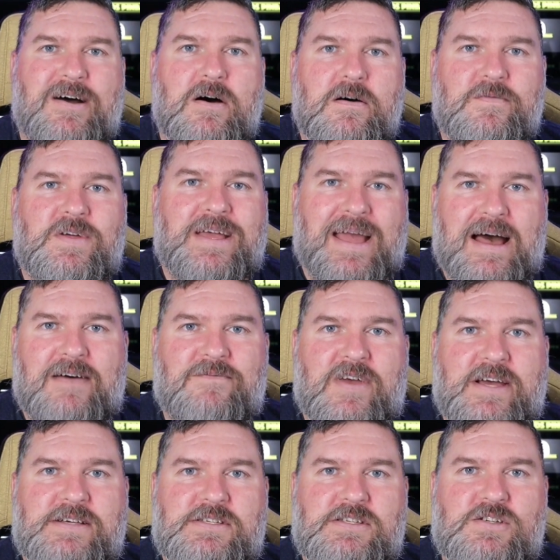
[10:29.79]
of the
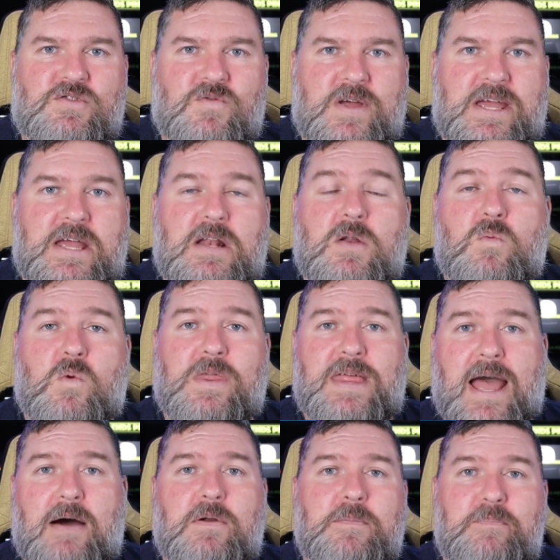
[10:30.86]
convex screen
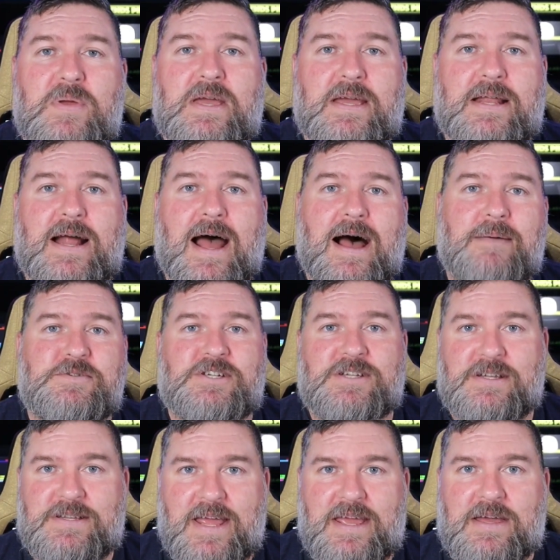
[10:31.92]
without it being an option
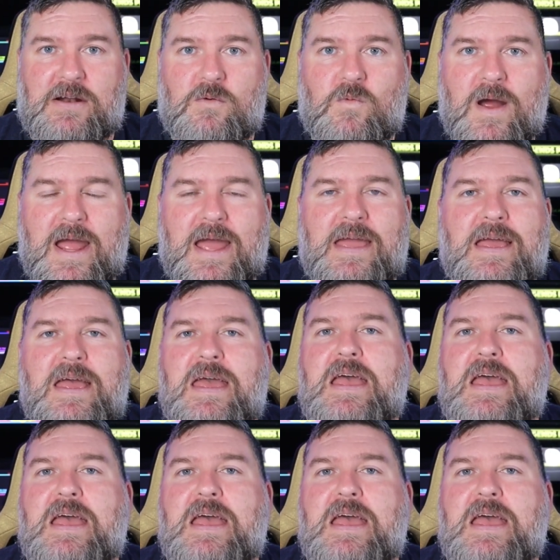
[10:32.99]
to take it away.